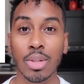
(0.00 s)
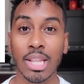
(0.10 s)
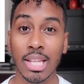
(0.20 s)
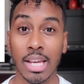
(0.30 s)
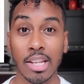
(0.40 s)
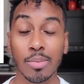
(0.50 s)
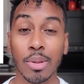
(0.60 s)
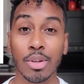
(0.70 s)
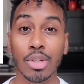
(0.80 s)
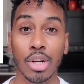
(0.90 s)
the guests,
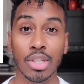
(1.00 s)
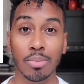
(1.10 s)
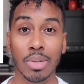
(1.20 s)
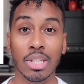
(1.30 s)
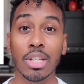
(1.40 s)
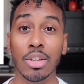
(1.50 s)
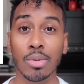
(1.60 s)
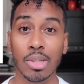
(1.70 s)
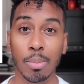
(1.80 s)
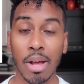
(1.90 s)
but they're charging me to
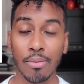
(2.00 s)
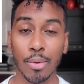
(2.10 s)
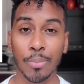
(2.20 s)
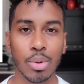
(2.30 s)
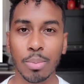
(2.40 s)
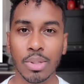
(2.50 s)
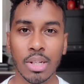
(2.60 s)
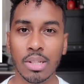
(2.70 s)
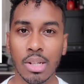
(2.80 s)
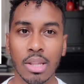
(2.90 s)
use the platform.
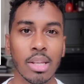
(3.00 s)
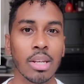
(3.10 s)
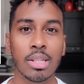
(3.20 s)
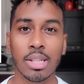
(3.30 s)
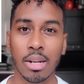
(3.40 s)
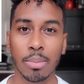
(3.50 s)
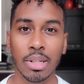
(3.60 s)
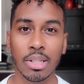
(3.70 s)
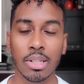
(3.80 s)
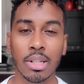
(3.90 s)
3% is nothing. It's not a
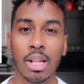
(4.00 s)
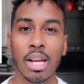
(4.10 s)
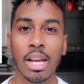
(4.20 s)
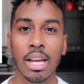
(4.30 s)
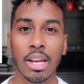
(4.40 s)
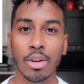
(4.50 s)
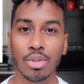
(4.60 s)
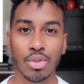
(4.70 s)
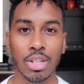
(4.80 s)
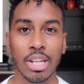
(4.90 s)
big deal. It
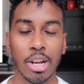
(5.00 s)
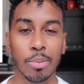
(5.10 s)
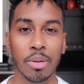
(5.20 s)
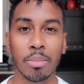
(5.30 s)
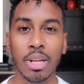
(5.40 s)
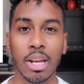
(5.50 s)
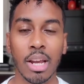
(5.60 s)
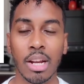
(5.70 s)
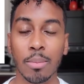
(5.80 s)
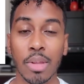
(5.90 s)
goes straight to Airbnb,
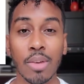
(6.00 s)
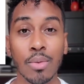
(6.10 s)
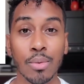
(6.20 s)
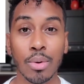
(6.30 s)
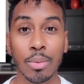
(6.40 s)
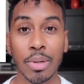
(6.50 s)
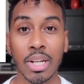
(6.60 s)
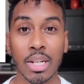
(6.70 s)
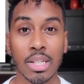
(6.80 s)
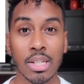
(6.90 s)
and I'm thankful for it
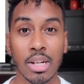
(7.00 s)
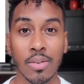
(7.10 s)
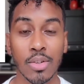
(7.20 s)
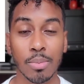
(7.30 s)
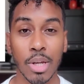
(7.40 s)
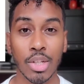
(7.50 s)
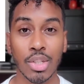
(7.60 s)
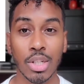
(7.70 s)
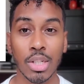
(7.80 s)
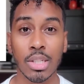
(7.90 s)
because it covers my
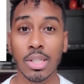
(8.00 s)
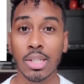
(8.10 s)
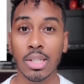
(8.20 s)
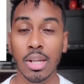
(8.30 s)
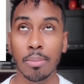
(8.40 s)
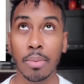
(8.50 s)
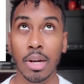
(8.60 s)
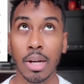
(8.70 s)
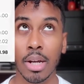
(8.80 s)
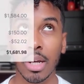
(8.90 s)
insurance,
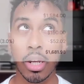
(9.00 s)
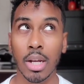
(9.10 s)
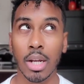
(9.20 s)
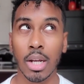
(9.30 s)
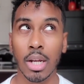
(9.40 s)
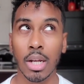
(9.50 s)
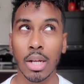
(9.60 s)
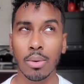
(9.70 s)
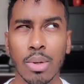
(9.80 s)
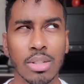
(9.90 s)

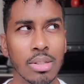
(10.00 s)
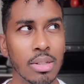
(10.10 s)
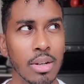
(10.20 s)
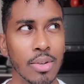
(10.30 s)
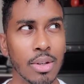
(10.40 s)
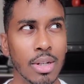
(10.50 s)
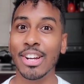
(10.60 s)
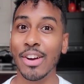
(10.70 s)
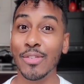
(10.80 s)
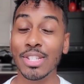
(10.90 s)
what else does it cover?
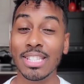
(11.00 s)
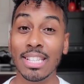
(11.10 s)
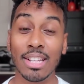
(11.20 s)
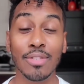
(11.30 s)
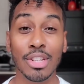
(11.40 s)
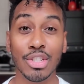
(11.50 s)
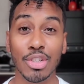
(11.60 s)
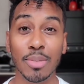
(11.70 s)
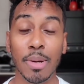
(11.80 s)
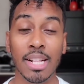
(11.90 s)
It covers the lovely
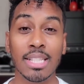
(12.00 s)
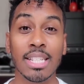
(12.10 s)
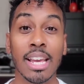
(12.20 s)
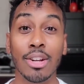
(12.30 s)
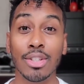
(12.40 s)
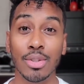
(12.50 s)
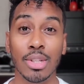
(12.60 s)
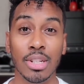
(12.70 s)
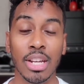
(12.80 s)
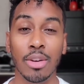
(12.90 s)
insurance policy and also
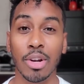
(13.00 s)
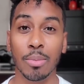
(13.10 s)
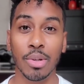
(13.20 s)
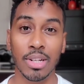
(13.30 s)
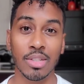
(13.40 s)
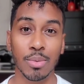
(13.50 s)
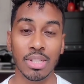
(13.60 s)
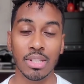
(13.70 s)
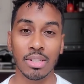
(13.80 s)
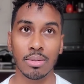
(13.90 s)
the incredible customer
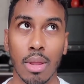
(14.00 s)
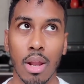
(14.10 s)
support